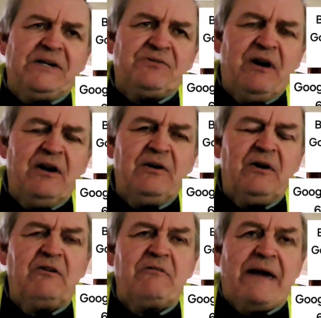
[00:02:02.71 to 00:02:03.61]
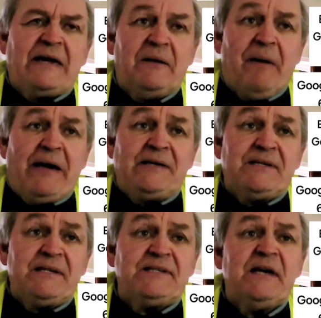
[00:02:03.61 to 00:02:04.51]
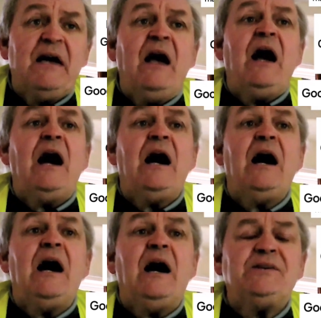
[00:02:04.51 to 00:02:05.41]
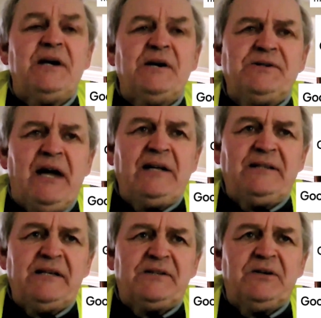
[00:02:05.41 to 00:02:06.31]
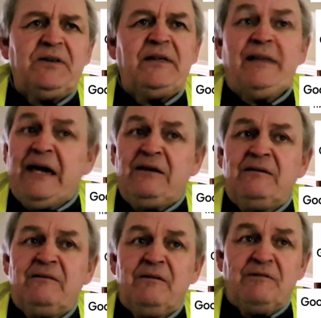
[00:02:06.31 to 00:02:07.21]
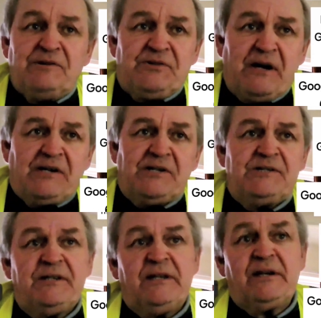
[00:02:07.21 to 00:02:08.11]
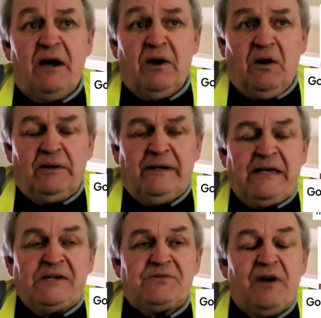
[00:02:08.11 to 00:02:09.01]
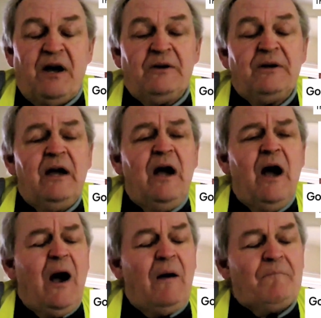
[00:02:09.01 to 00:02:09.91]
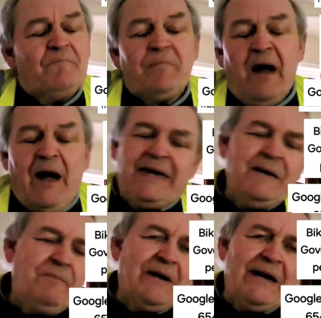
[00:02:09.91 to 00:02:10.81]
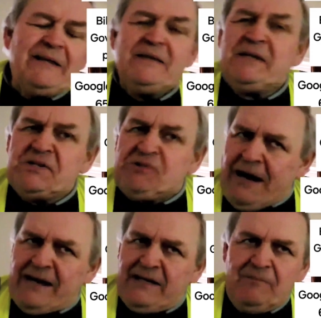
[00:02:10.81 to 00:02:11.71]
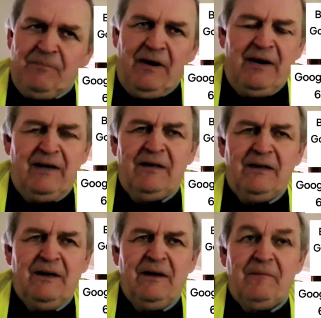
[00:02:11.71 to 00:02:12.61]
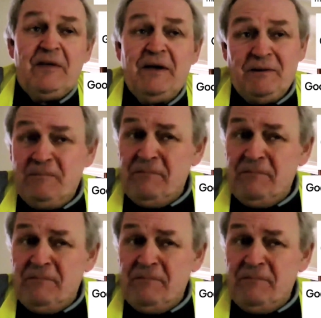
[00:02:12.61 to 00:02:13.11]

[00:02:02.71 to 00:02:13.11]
in East Road on a regular basis, uh, associated to the lane restrictions that are going on in East Road. I keep on getting distracted by um,